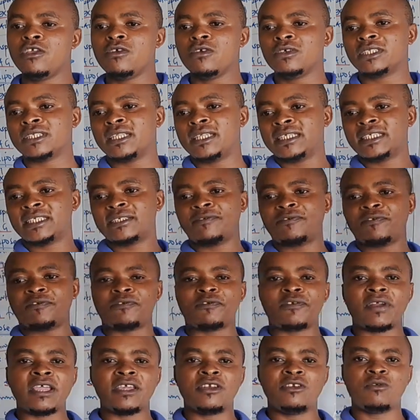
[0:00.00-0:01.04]
this
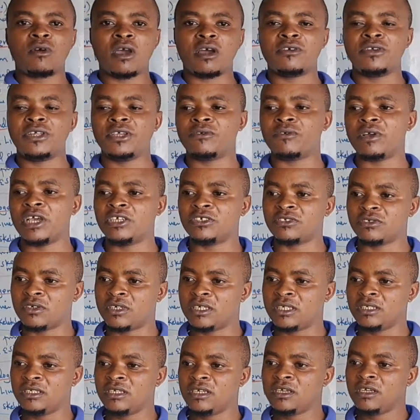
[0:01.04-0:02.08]
Friedwald
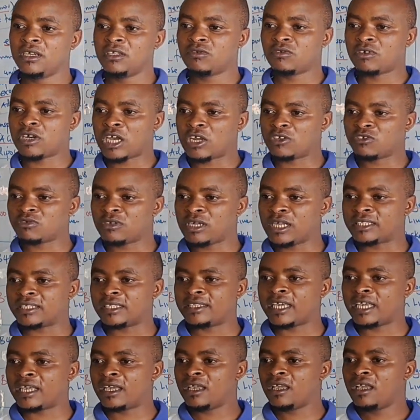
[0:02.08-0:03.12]
equation to calculate
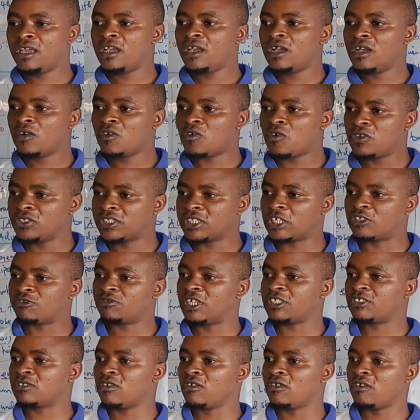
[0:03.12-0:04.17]
the
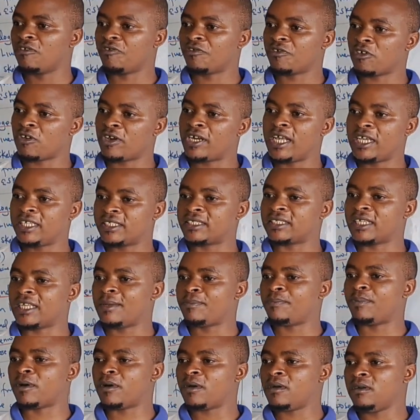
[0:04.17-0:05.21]
concentration of low density
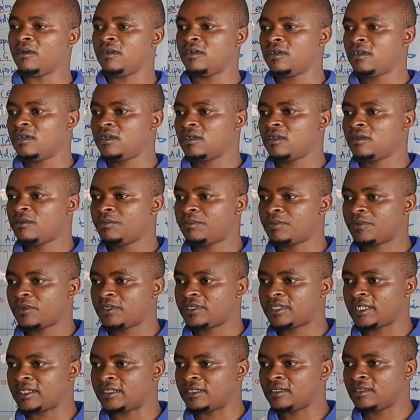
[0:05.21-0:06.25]

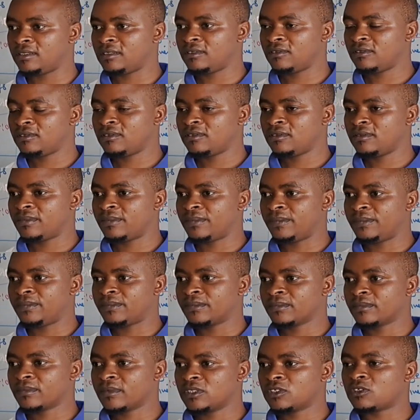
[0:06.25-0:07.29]
lipoprotein.
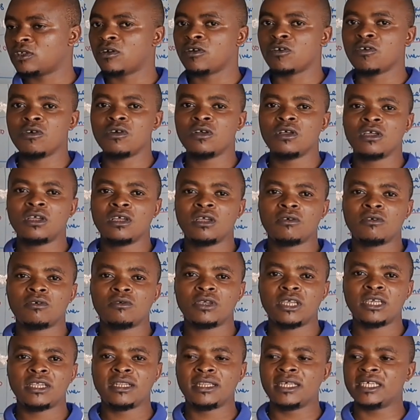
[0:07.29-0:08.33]
So
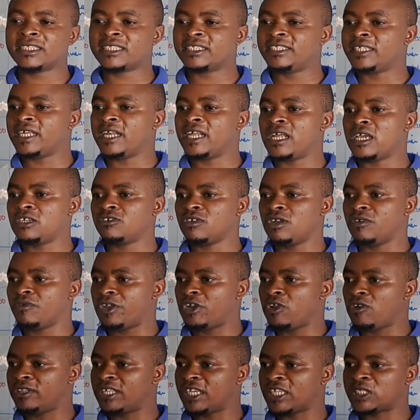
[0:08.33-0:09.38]
in this generation, we
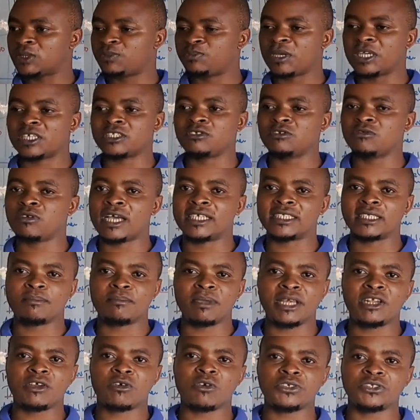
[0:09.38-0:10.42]
don't expect you as a
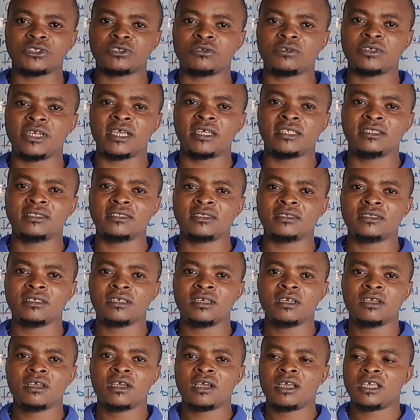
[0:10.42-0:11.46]
medical student,
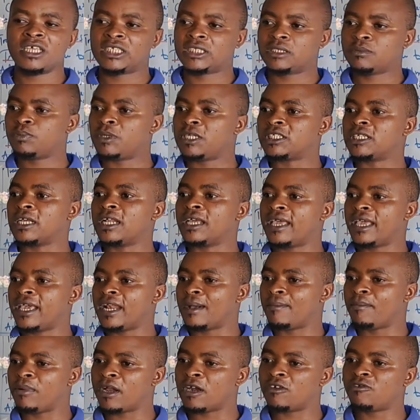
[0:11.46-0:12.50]
especially a
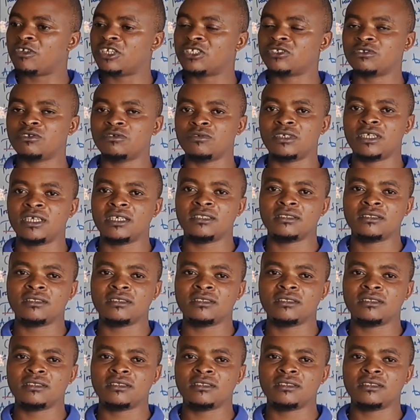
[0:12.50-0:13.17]
laboratory student,